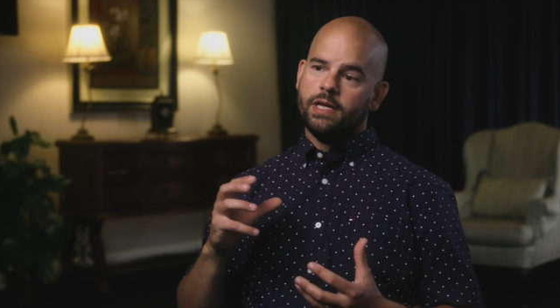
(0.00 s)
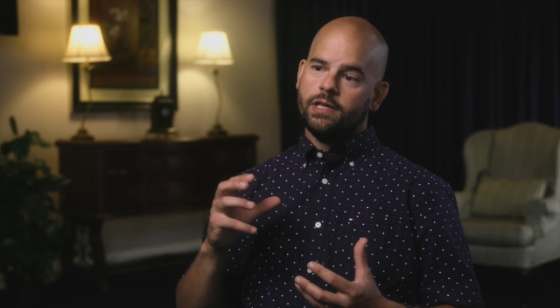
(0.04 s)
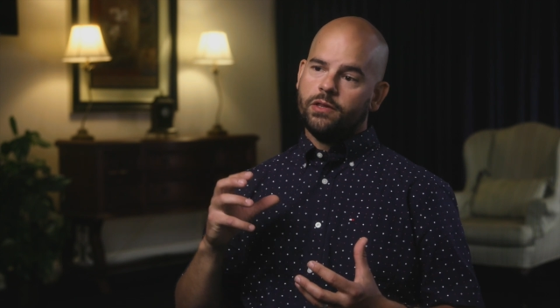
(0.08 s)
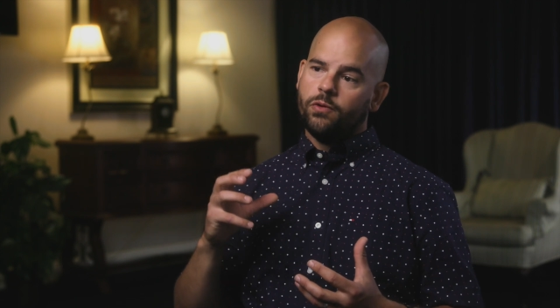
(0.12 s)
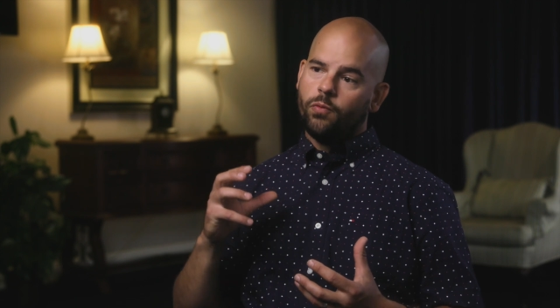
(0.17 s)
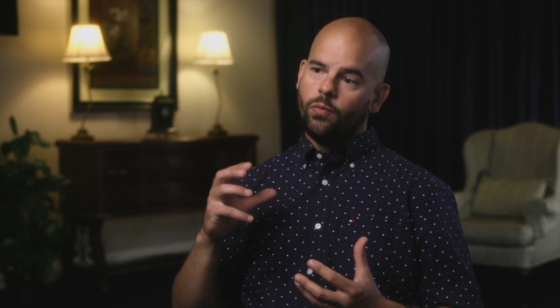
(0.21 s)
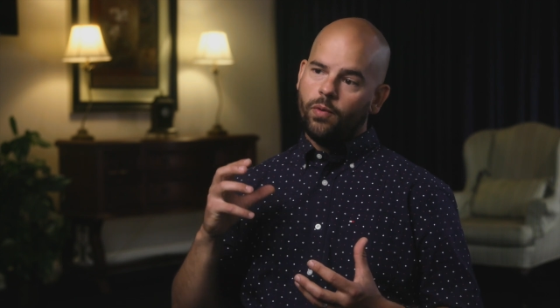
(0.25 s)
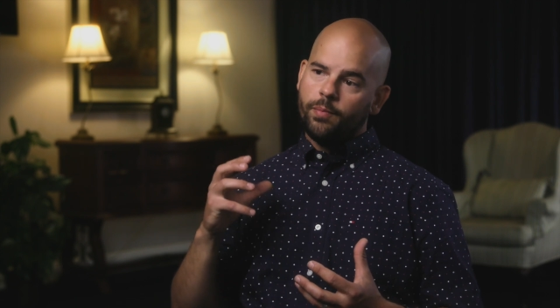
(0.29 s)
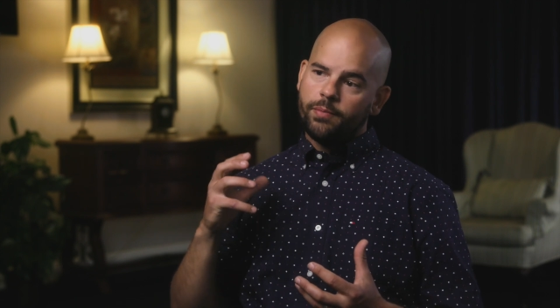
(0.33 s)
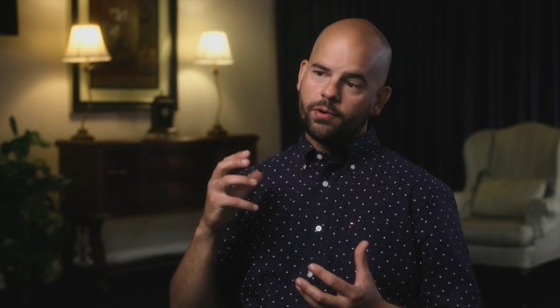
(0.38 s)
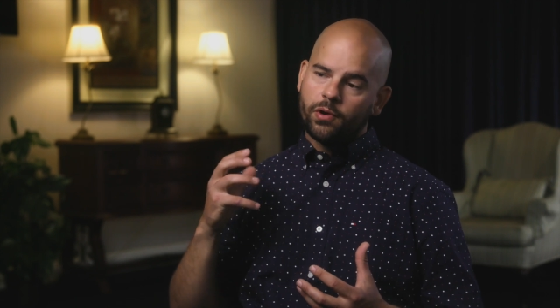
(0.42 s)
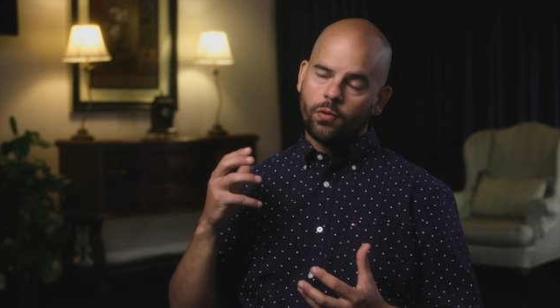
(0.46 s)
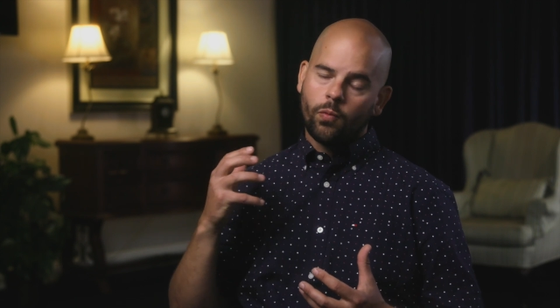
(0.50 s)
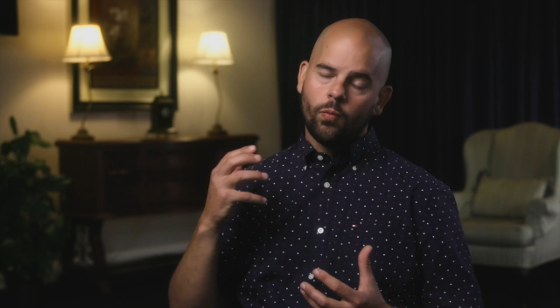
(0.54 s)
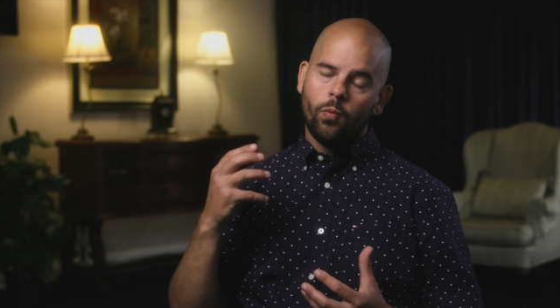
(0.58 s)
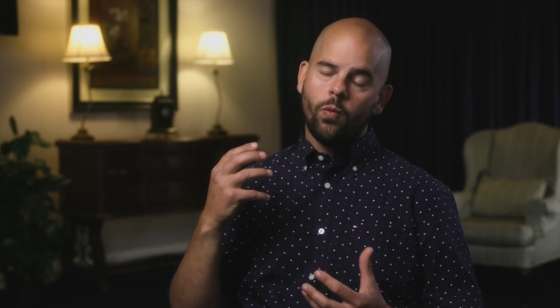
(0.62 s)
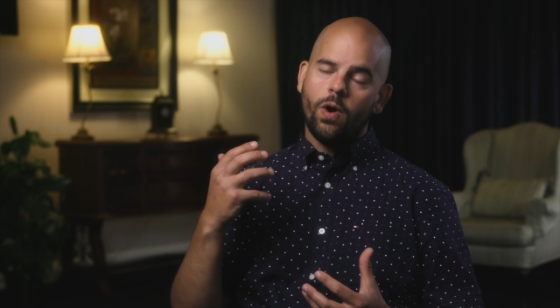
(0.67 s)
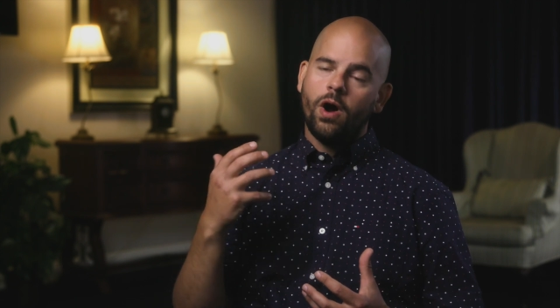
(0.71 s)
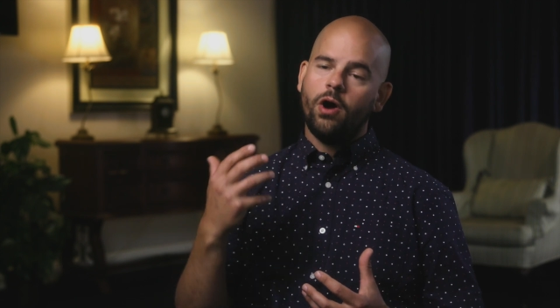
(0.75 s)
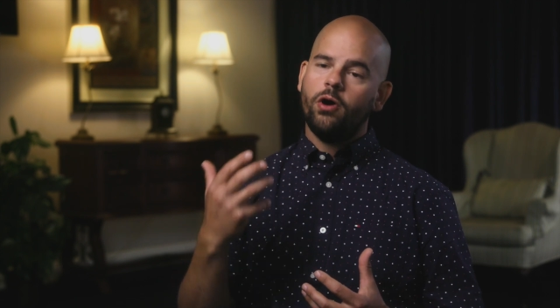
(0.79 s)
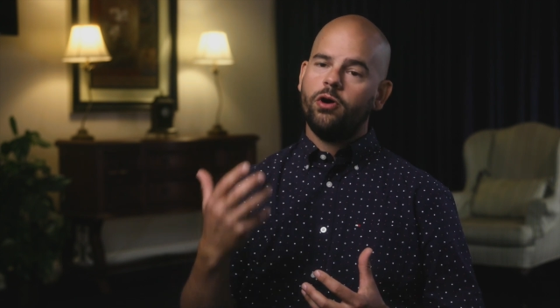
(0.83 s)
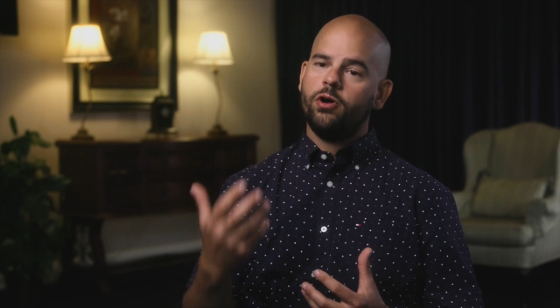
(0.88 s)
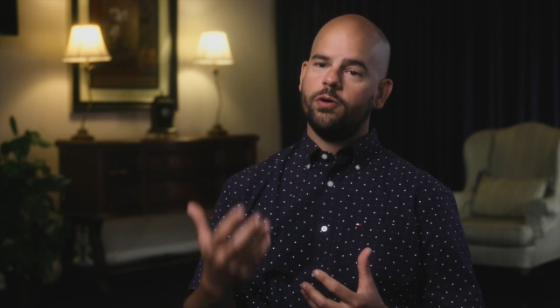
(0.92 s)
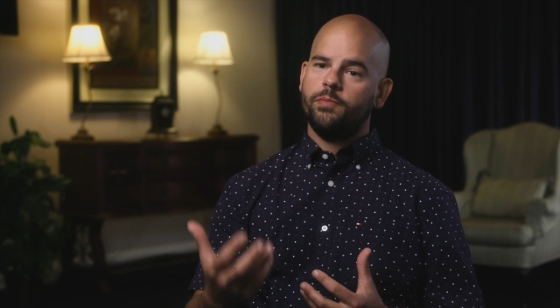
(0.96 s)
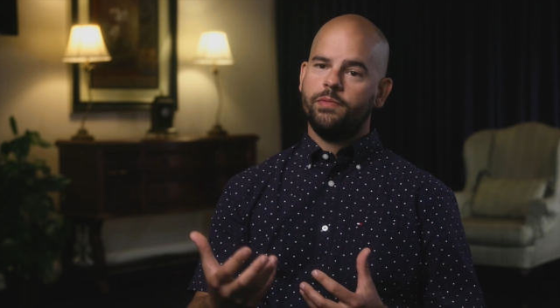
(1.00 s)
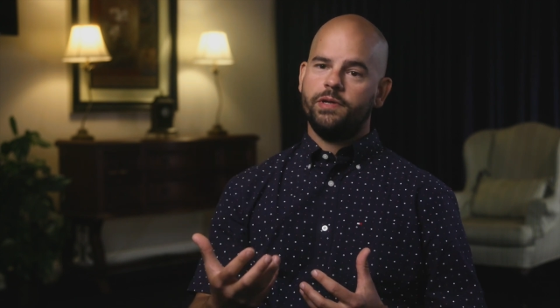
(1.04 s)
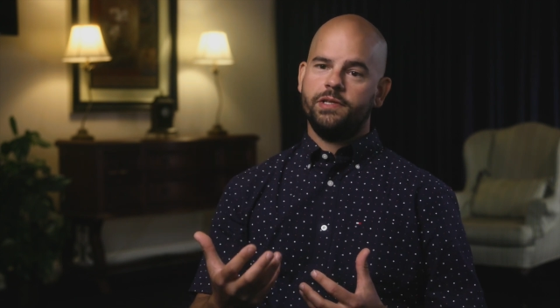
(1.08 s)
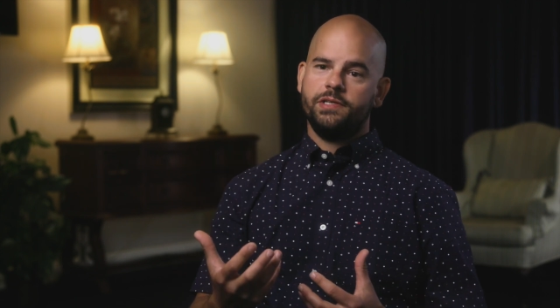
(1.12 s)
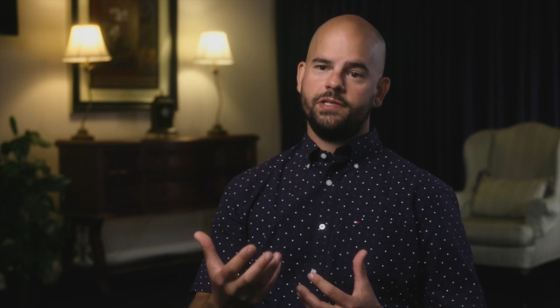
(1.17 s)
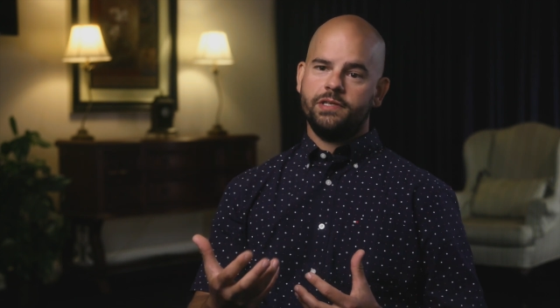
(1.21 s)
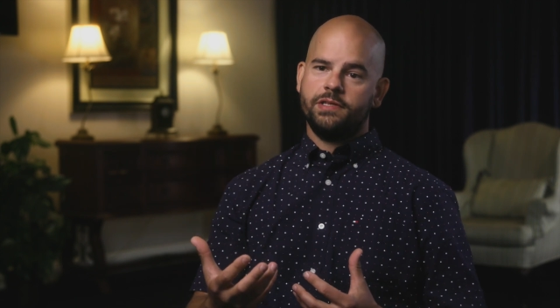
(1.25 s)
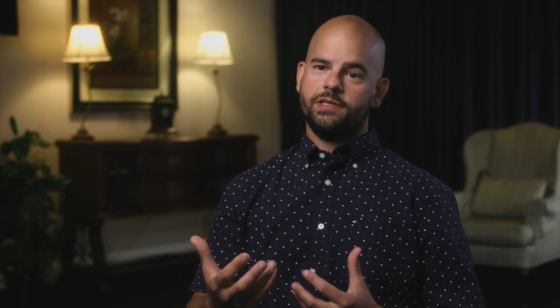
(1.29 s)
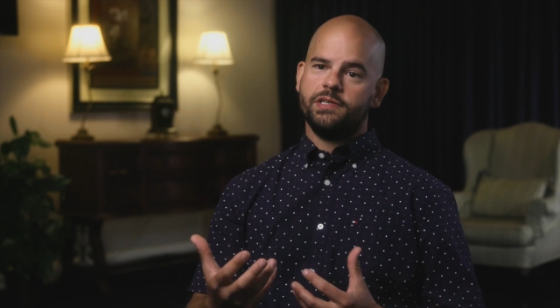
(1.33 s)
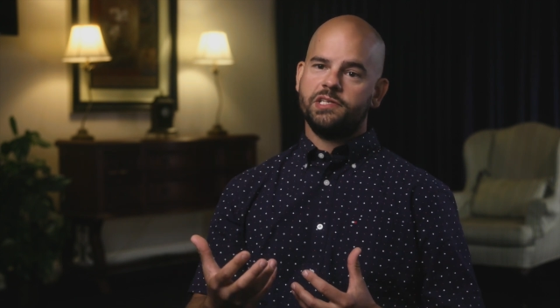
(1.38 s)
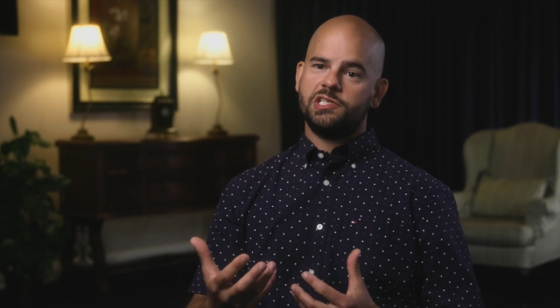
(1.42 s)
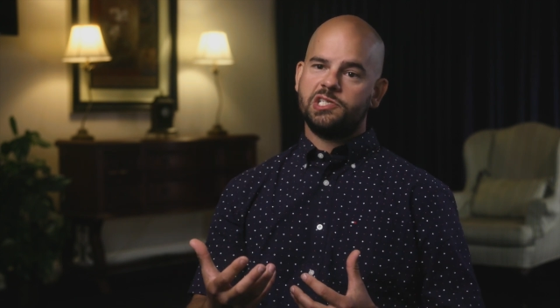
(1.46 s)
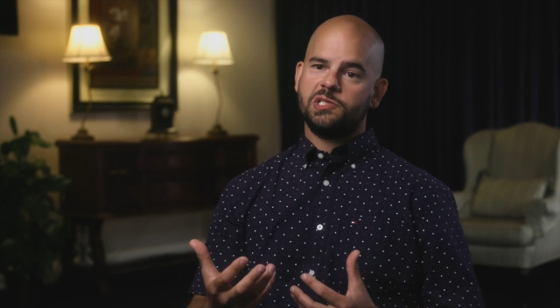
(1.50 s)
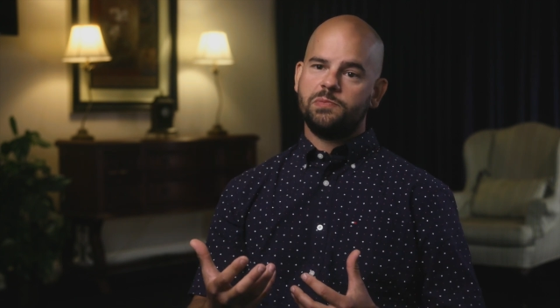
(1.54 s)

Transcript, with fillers: the women are welcome into this